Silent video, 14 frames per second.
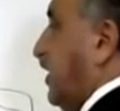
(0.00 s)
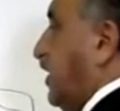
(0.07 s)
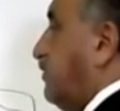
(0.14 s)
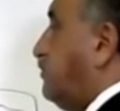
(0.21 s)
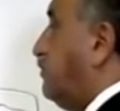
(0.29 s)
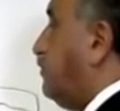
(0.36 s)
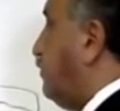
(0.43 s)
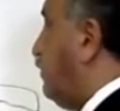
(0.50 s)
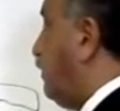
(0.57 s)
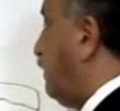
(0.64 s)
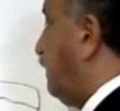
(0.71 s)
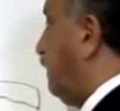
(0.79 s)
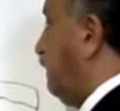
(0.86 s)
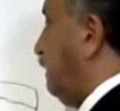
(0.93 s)
game.
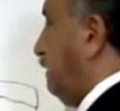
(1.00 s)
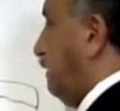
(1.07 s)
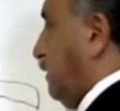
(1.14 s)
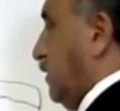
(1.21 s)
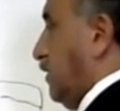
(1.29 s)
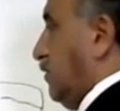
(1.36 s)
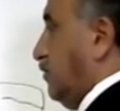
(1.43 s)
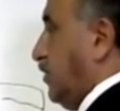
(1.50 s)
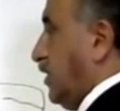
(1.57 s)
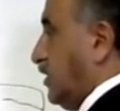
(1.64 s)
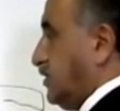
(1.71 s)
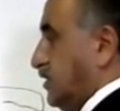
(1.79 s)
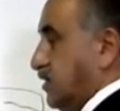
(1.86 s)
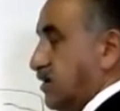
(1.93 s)

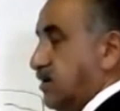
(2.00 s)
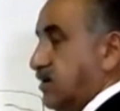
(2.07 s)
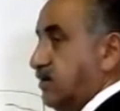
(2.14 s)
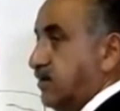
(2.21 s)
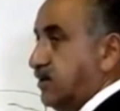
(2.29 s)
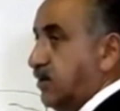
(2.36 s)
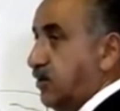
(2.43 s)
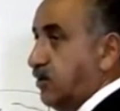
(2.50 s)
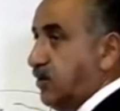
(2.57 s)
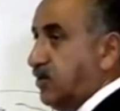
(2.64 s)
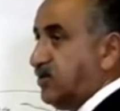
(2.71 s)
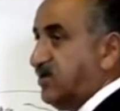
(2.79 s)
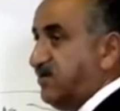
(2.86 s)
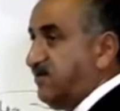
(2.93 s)
But we don't go the